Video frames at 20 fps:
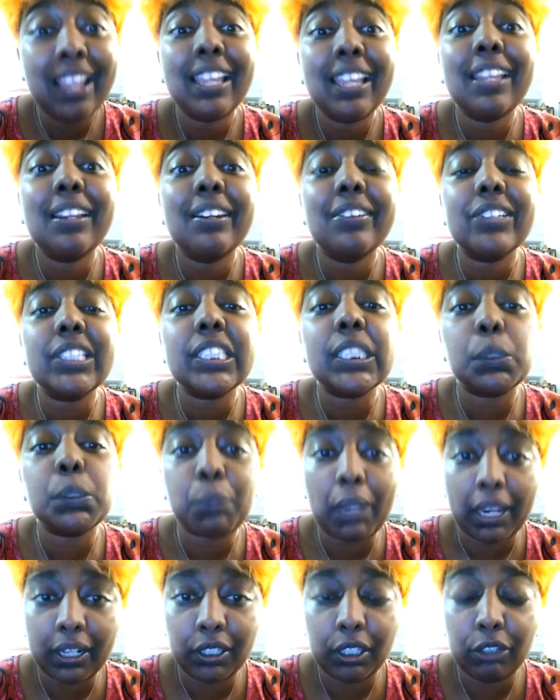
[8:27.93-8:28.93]

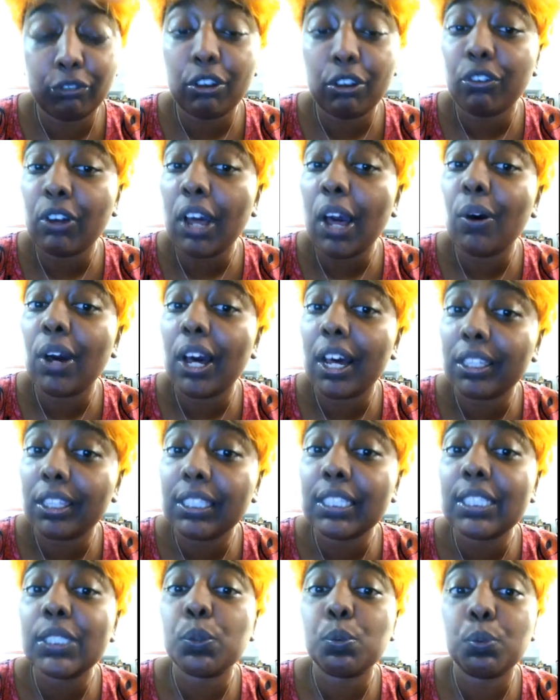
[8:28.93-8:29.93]
irrespective of how
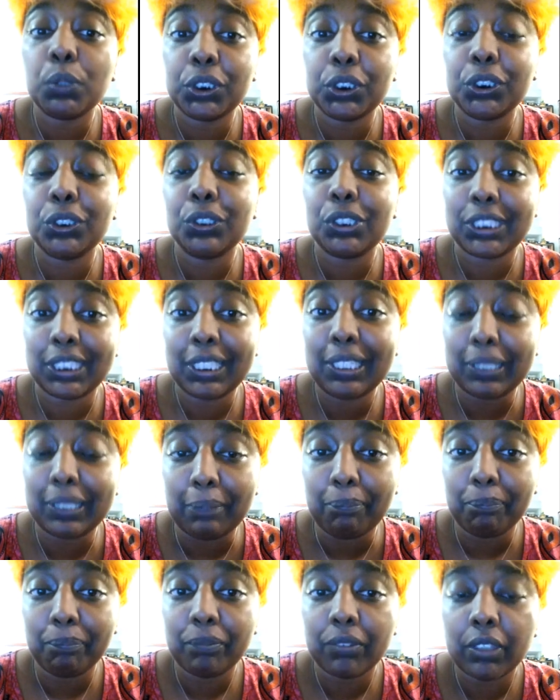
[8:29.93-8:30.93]
others wish to see them.